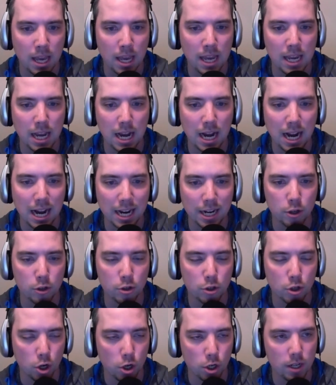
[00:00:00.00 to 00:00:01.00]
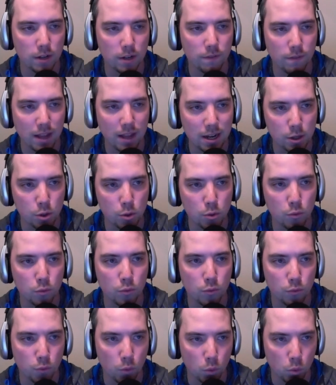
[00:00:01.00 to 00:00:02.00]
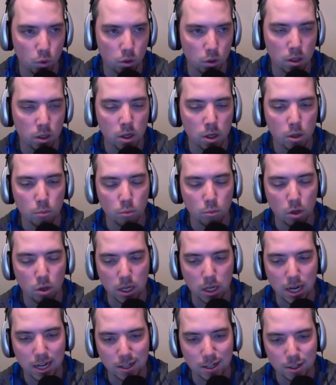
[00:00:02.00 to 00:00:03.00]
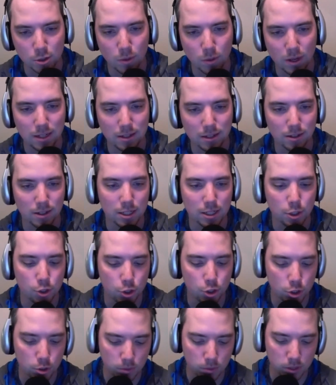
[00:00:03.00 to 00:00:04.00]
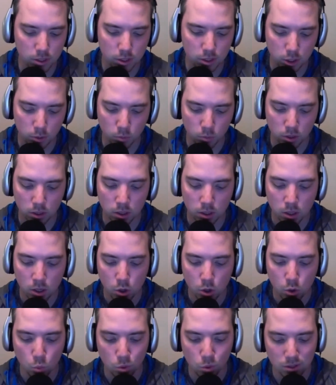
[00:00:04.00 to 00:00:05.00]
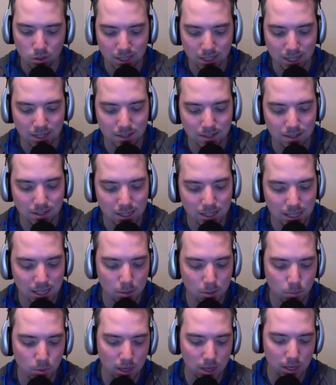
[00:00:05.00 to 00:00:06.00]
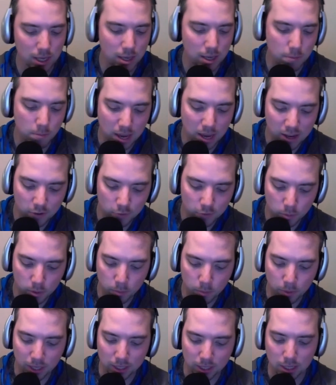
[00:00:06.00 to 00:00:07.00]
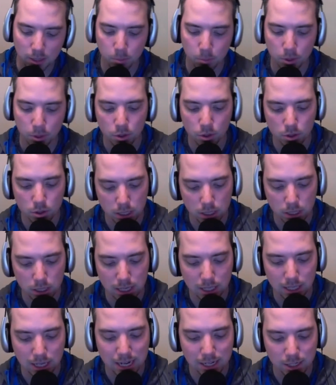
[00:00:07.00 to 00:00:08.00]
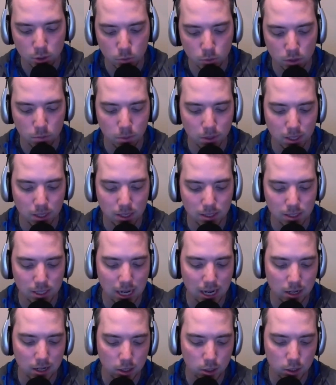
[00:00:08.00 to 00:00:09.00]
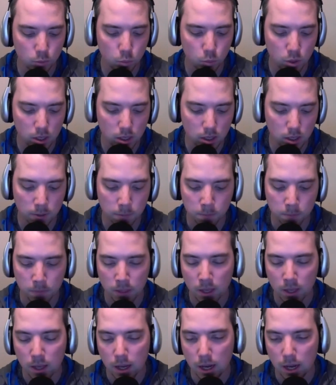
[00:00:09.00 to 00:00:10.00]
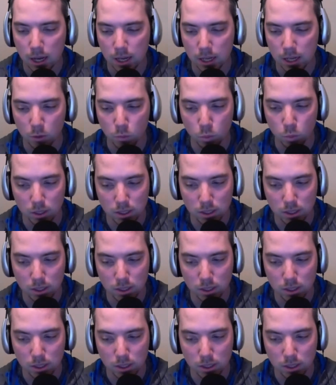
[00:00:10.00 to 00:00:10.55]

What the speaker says: higher target value for Brock Osweiler. He should be someone, once again, sneaky pick. He may have been picked up in your league last week because he had a good week in week